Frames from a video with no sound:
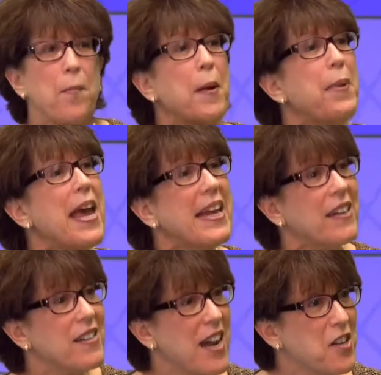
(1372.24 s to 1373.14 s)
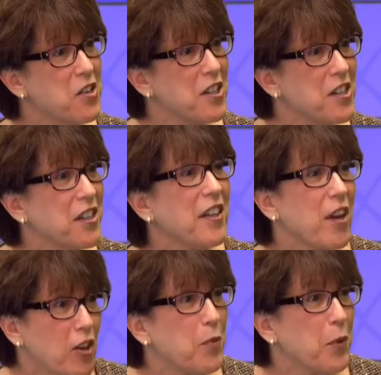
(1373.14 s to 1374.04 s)
by paying attention to
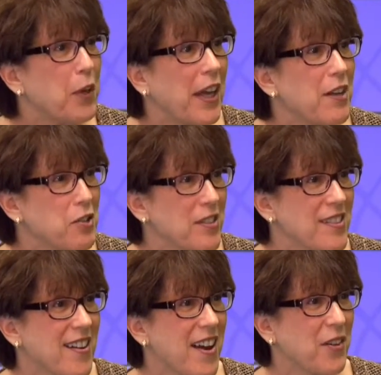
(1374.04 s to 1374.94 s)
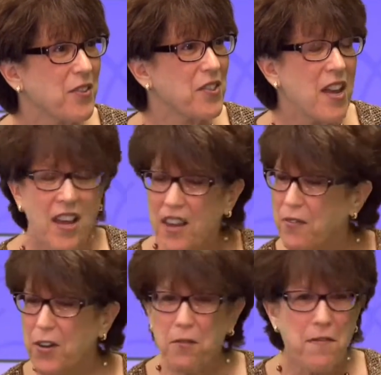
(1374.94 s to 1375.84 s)
their communication styles,
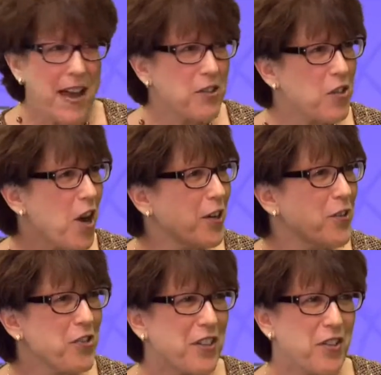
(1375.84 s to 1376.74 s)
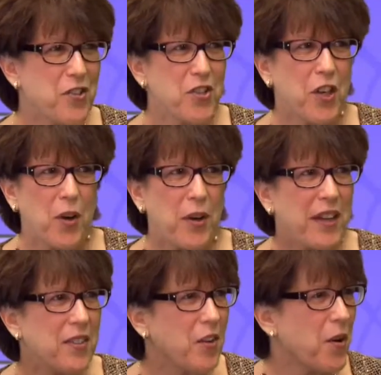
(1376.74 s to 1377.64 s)
if they're fast talkers and they're just
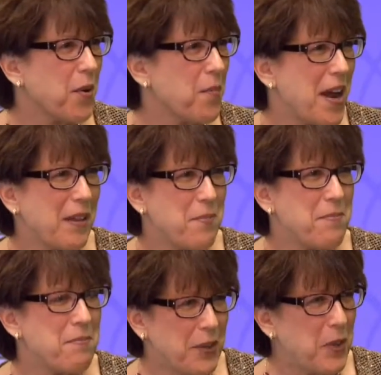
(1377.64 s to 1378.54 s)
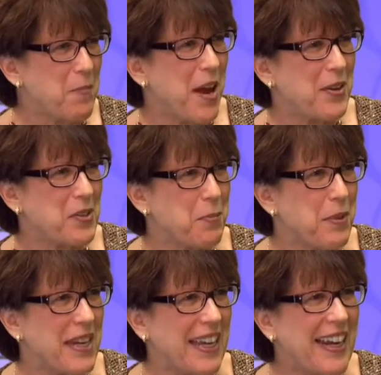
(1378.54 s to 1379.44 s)
going and they're going a million miles a
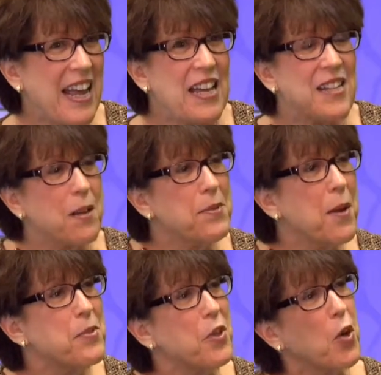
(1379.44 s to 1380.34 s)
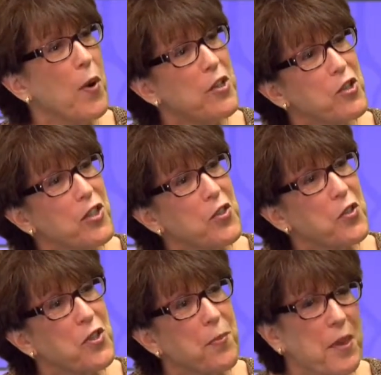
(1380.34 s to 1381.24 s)
minute, sometimes their questions
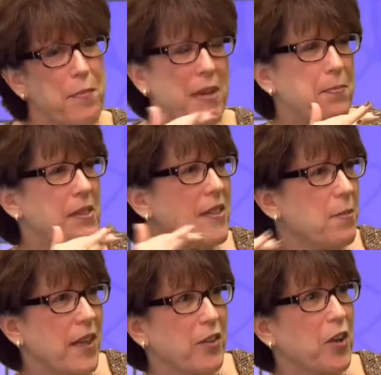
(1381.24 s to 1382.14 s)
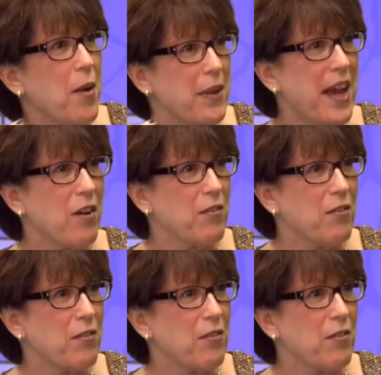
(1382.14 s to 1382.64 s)
or something may seem like they're coming out